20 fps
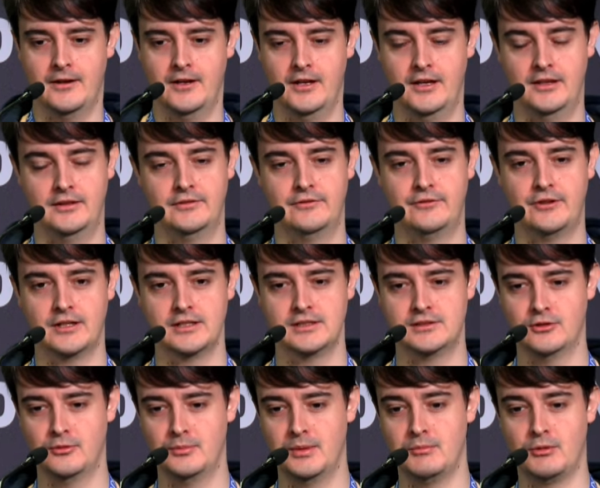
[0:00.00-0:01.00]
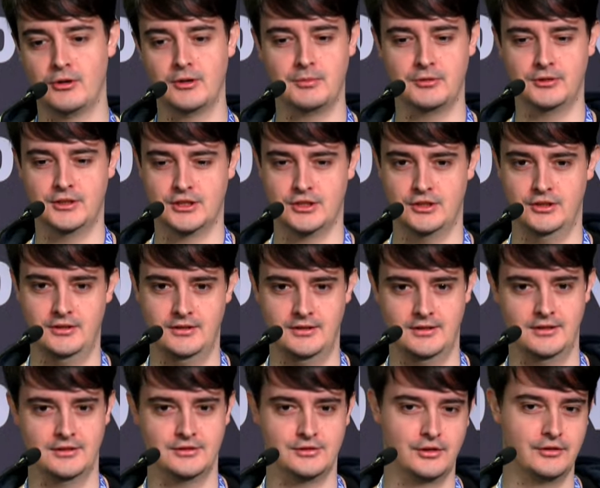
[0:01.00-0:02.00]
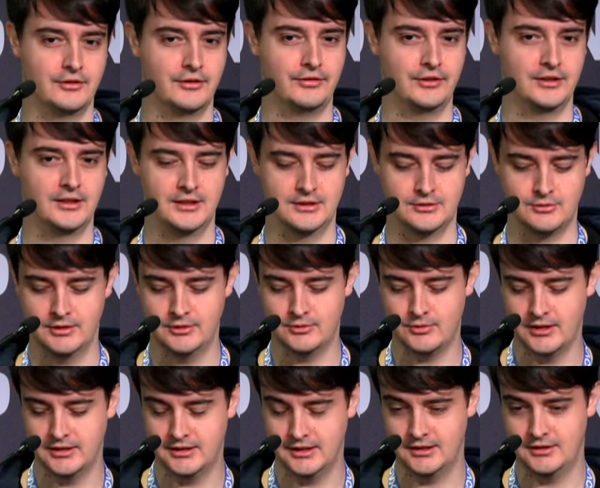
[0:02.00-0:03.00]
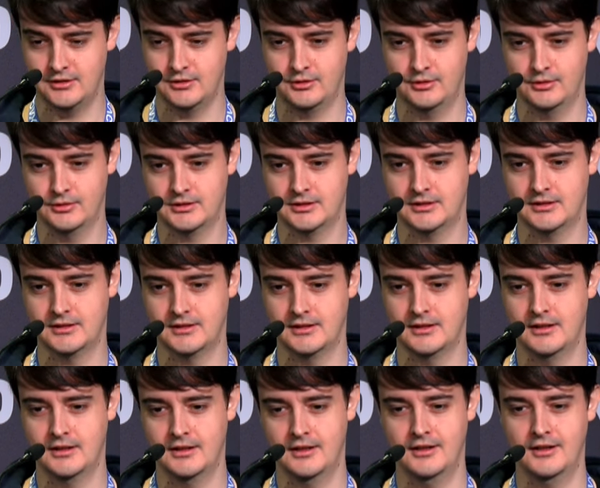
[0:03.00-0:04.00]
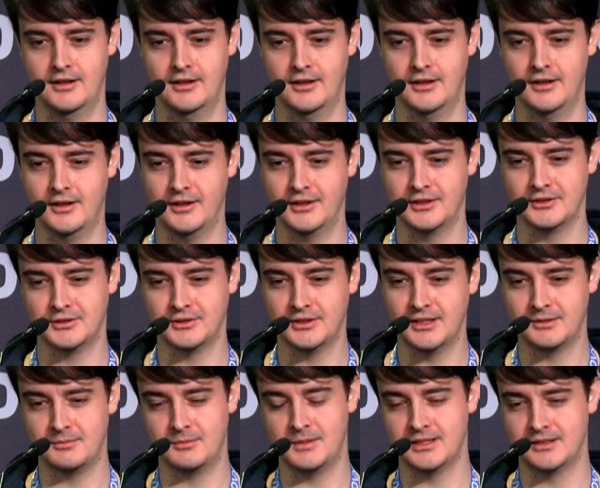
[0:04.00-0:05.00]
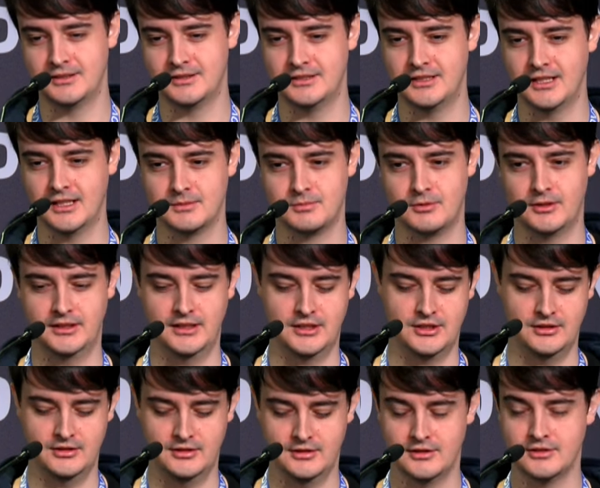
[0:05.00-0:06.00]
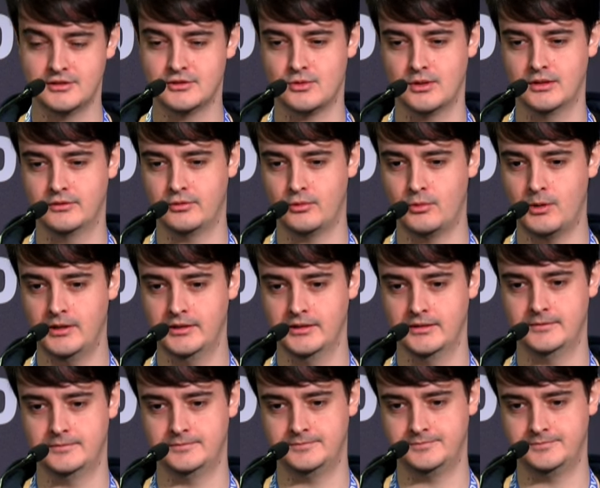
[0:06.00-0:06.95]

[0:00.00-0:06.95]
And there is no memory protection. So everything is read, write, execute. So that makes the exploitation straightforward.